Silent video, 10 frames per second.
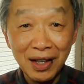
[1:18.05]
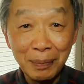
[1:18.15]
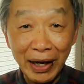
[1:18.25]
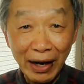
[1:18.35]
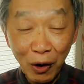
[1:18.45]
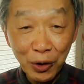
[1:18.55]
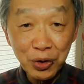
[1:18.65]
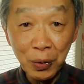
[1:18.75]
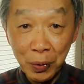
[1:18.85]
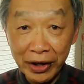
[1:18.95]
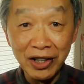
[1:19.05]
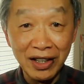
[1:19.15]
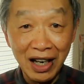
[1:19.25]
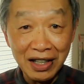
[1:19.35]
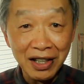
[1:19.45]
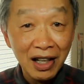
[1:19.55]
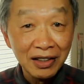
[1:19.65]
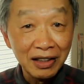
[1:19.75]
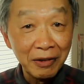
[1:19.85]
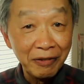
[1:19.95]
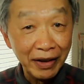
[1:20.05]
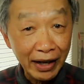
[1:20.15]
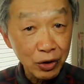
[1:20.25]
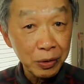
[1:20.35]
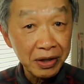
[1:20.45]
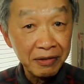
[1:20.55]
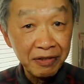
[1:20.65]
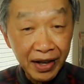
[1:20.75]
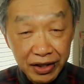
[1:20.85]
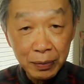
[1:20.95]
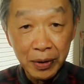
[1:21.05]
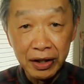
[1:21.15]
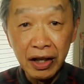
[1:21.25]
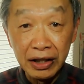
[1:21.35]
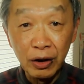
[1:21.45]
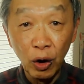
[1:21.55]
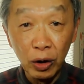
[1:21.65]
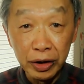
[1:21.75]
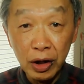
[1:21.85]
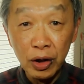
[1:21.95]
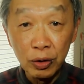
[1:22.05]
but I also recognize that the financial investment in order